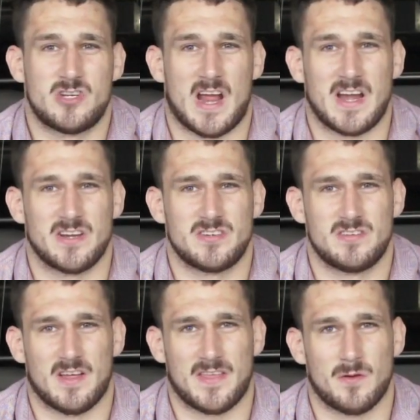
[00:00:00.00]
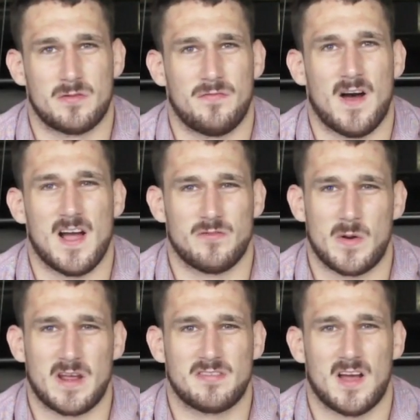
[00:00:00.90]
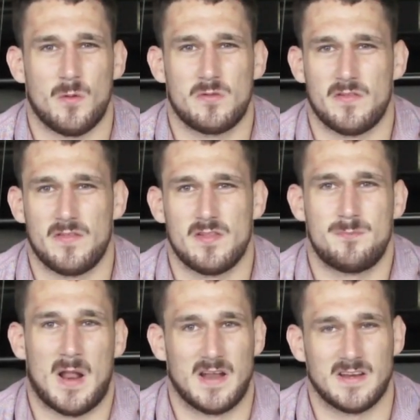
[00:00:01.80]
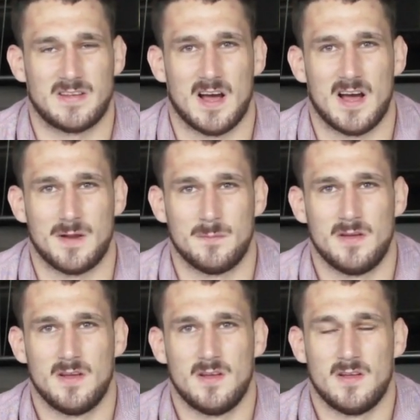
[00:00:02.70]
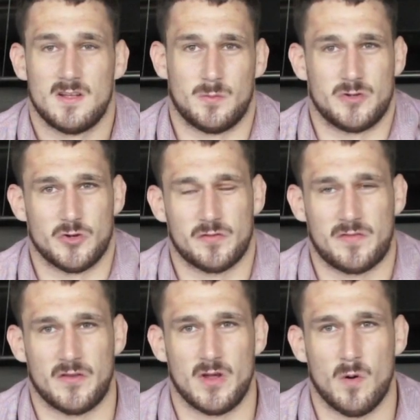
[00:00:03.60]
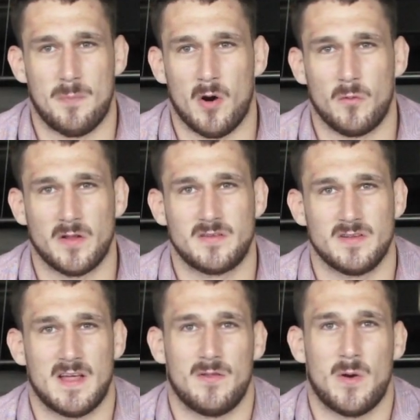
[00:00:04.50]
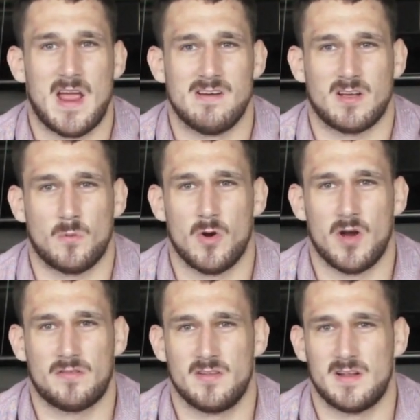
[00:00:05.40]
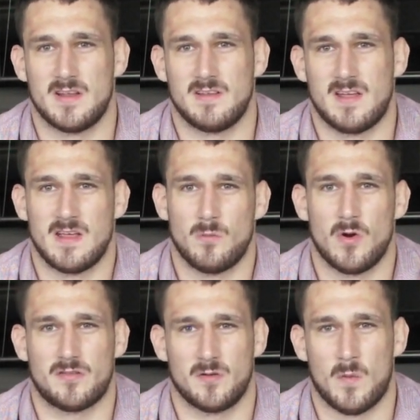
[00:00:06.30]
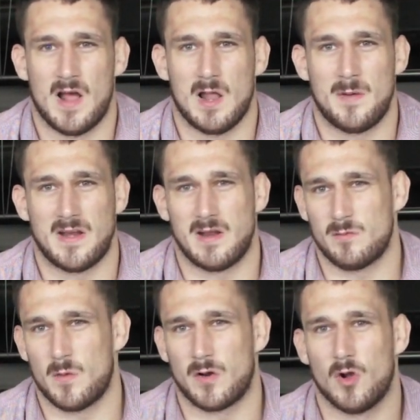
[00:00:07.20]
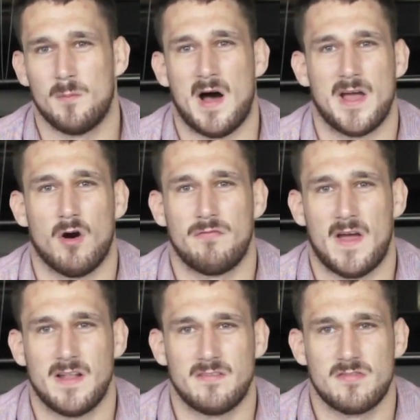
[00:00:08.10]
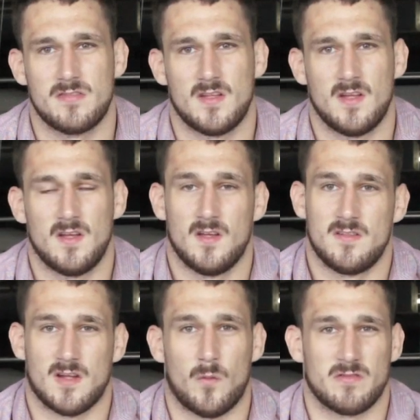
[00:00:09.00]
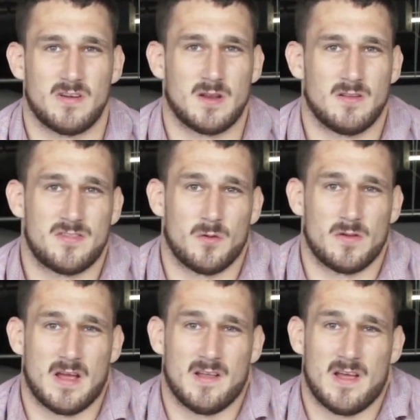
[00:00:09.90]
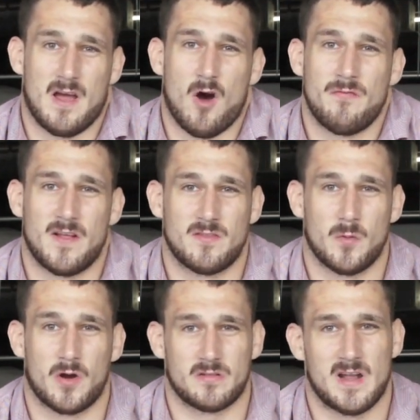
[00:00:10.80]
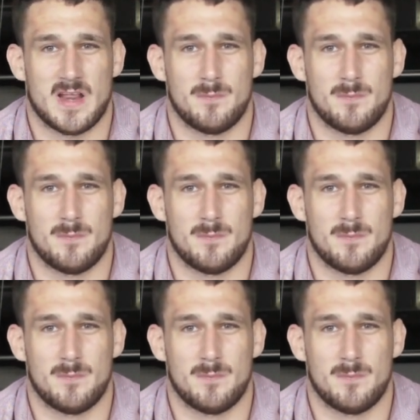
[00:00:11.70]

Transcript: changed, I think it was 5 weeks out, so there's plenty of time to adjust to the new opponent. And the way Eric works it, he works it well. I mean, he was working all my offense. So I wasn't really, offense works for any